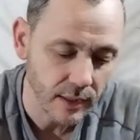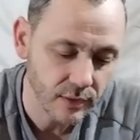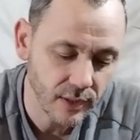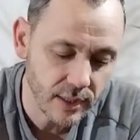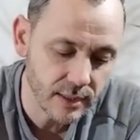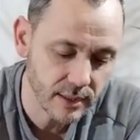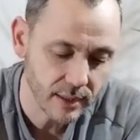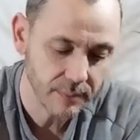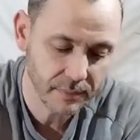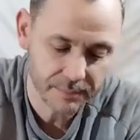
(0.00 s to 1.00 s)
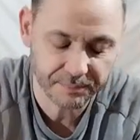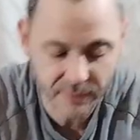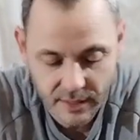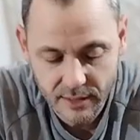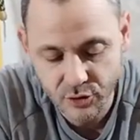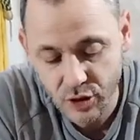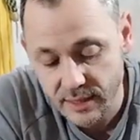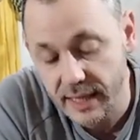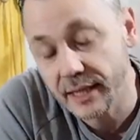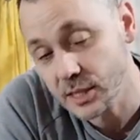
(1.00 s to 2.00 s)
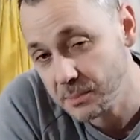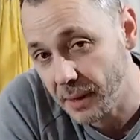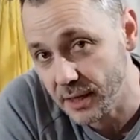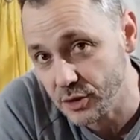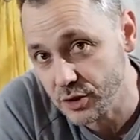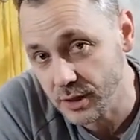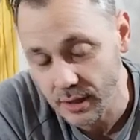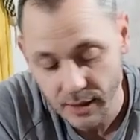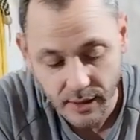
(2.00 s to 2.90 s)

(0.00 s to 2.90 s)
This is just like a sponge.